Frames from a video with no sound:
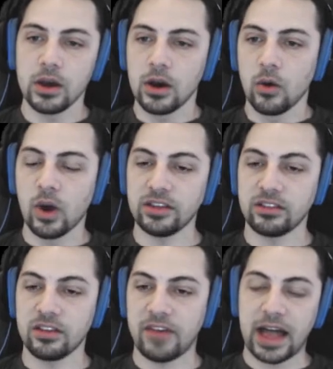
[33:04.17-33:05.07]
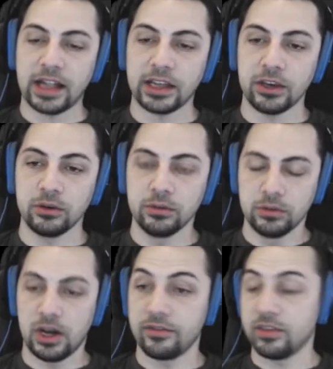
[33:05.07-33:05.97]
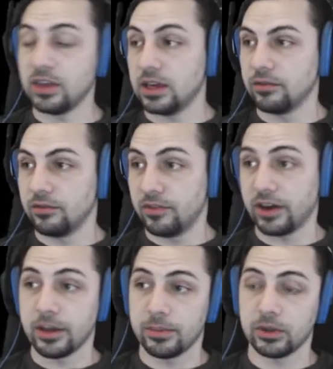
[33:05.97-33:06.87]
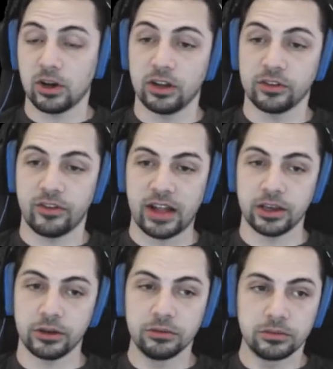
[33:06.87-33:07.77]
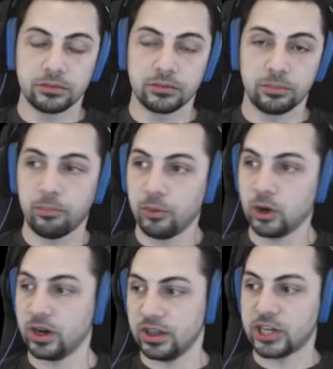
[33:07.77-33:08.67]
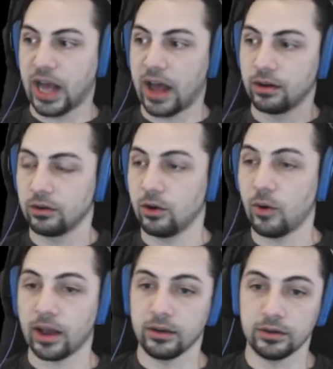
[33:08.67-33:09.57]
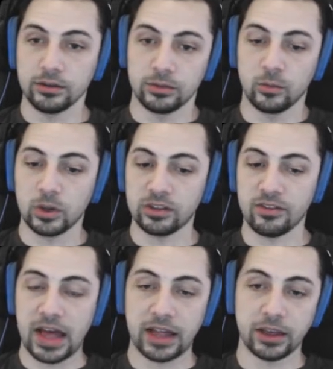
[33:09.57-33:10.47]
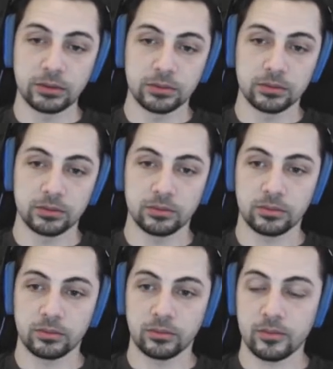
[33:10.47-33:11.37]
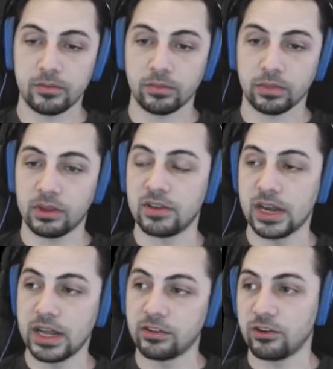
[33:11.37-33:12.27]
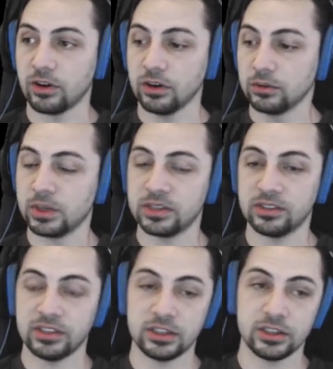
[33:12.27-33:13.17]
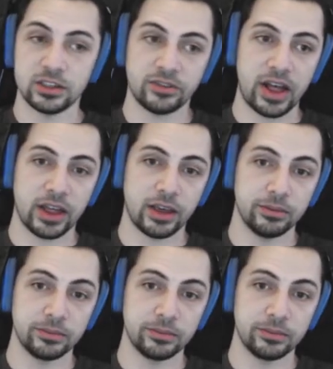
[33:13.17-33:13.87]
What is the value of the variable called value? Put it in the chat, quick. What's the value? It's an integer. What is its integer value?